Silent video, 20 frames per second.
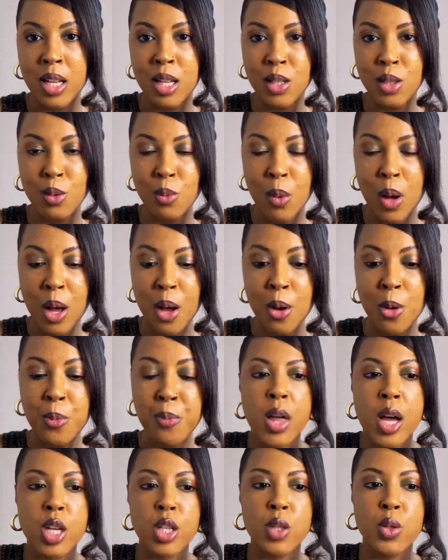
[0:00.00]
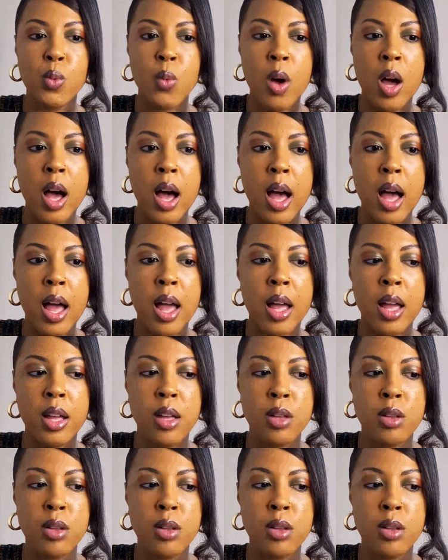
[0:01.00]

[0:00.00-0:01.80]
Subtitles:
as well. That's why,